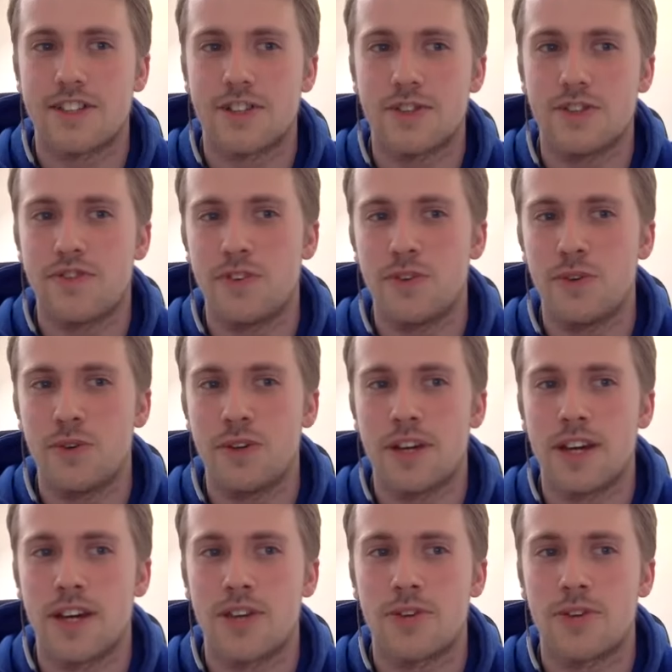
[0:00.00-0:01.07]
good food,
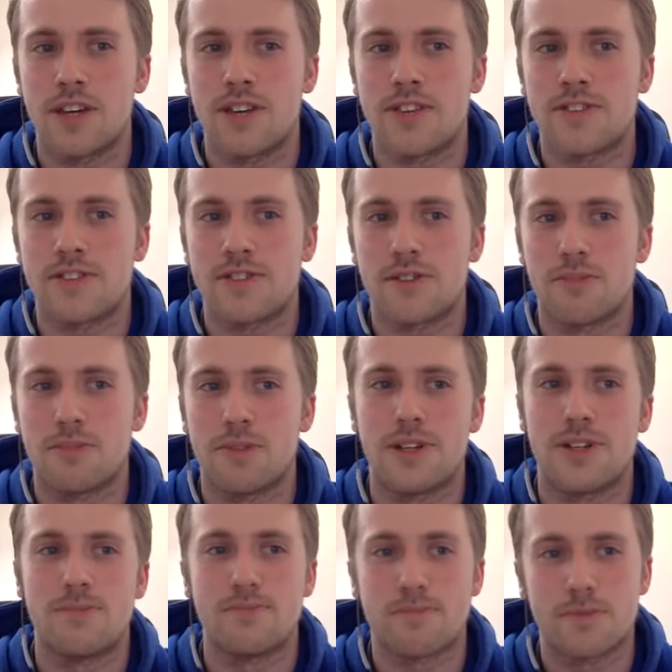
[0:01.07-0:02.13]
and you get some
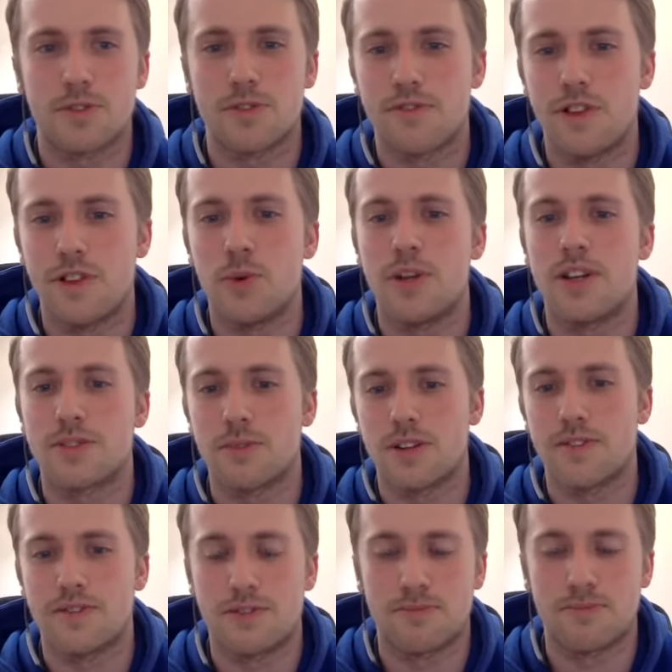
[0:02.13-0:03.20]
fluid as
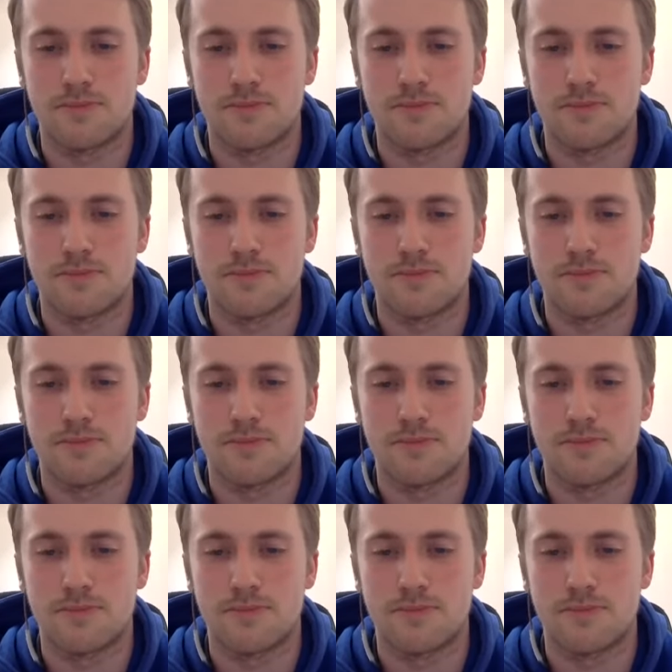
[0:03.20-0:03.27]
well from.